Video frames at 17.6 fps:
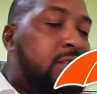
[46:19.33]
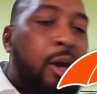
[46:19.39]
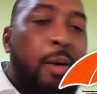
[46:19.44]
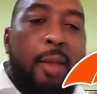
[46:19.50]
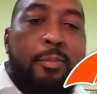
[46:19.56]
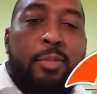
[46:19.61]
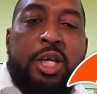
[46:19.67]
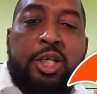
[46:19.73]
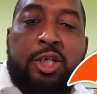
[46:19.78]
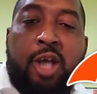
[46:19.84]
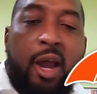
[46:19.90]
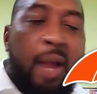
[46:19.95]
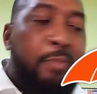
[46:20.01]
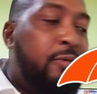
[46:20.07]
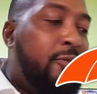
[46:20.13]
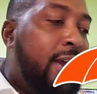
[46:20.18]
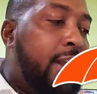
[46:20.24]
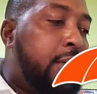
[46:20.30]
is going
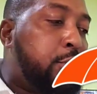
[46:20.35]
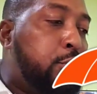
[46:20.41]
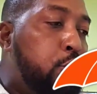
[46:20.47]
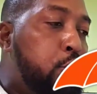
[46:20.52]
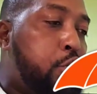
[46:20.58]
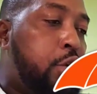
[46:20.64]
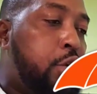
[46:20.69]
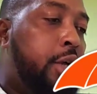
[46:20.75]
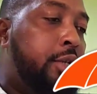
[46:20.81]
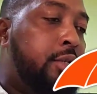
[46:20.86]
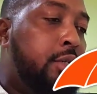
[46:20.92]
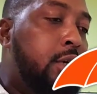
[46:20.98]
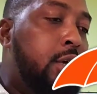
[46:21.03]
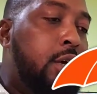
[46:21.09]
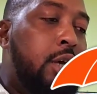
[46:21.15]
to provide a solution?